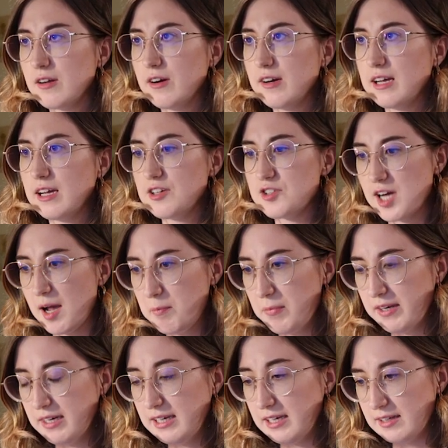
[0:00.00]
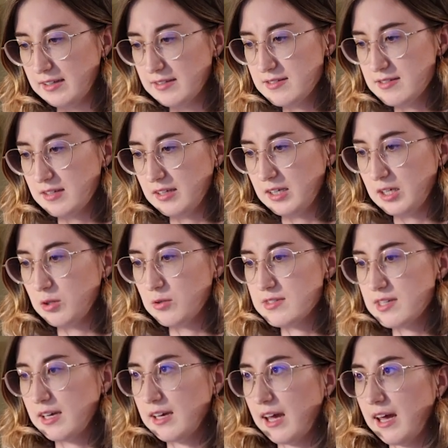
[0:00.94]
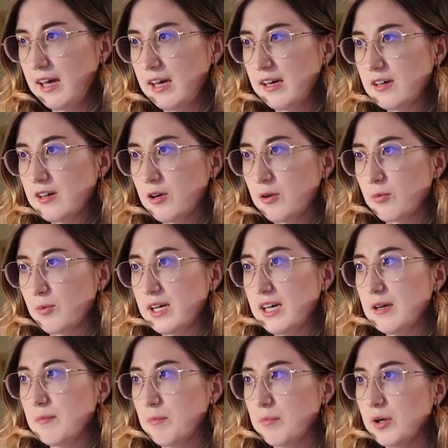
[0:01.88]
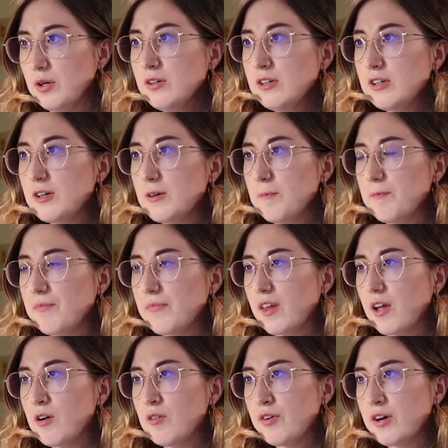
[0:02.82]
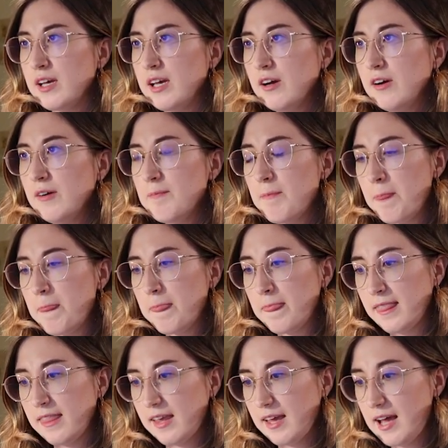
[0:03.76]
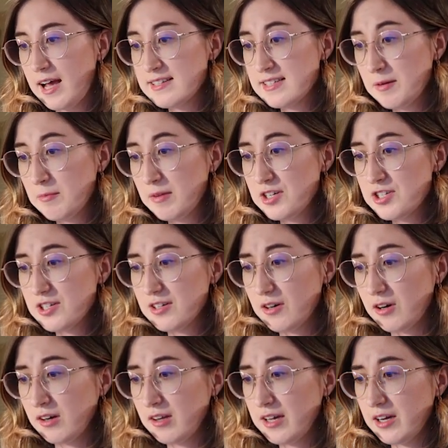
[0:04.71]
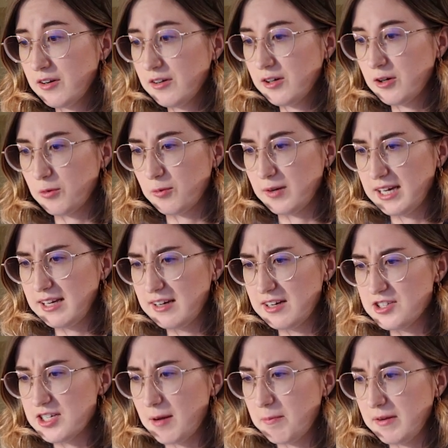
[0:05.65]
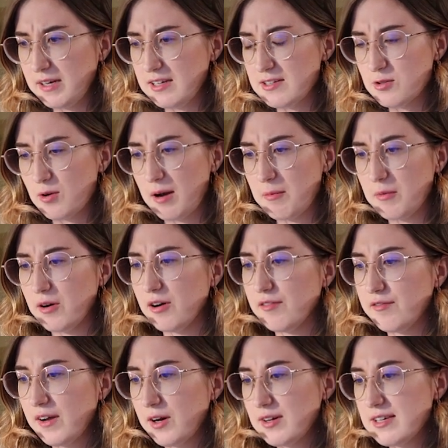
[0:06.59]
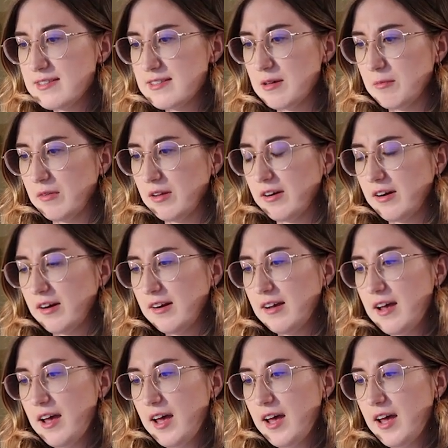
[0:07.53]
learning Japanese using a Korean book over here. As I mentioned earlier, Korean and Japanese grammar are very similar.